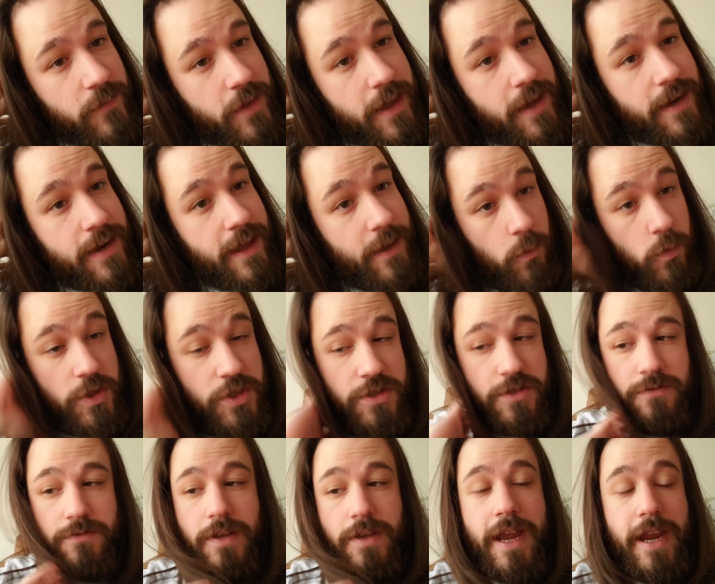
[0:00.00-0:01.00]
and
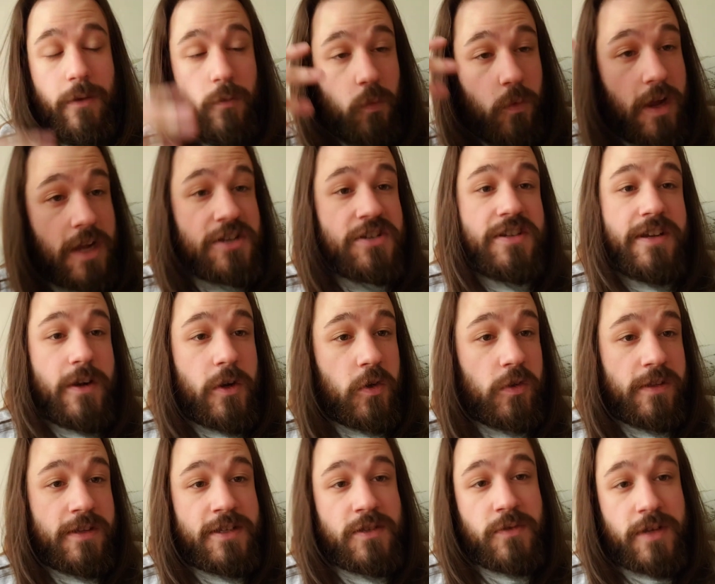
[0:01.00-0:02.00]
which I watched it
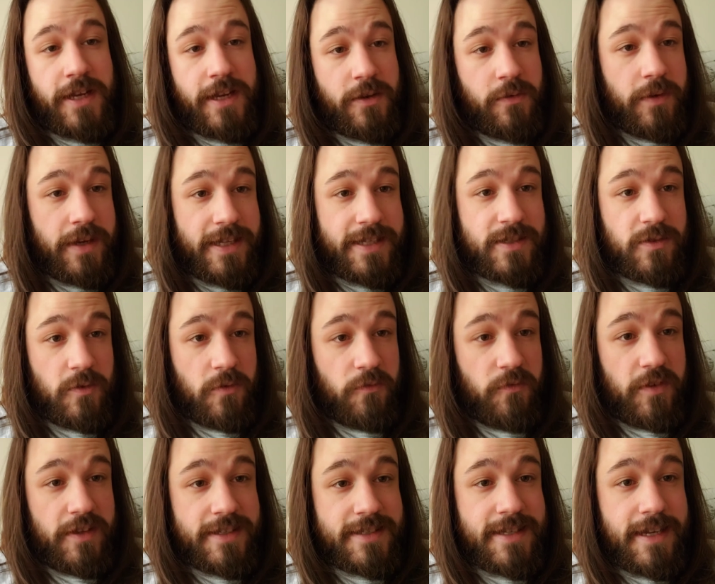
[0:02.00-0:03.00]
early in 2020, so it
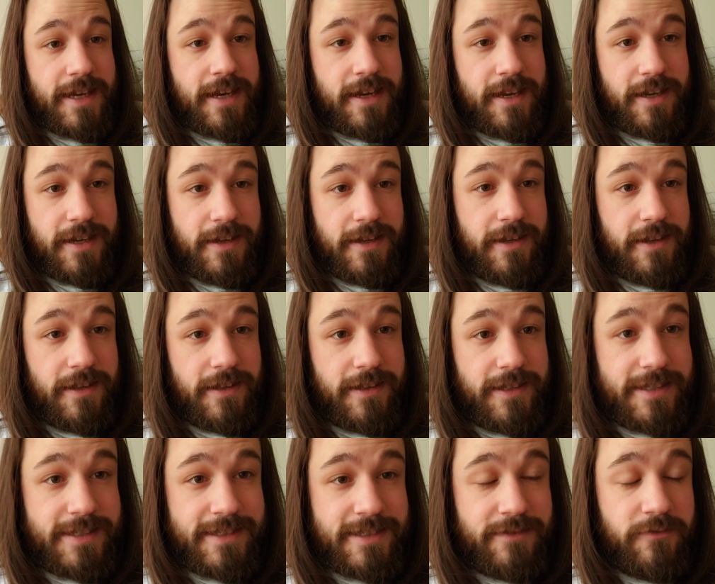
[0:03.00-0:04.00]
feels like
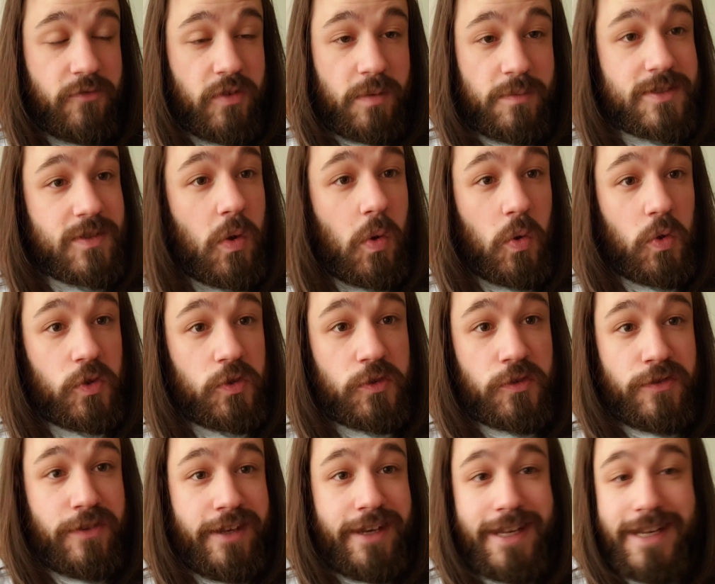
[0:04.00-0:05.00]
this film is
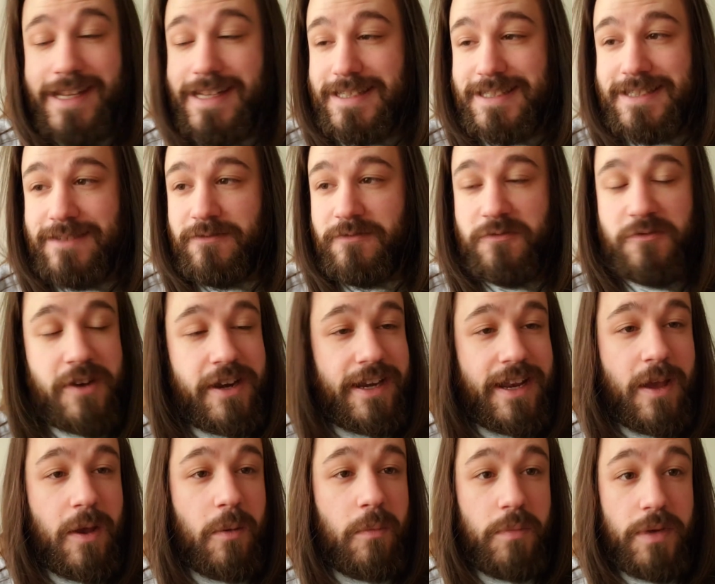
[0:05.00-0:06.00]
older than it is right now.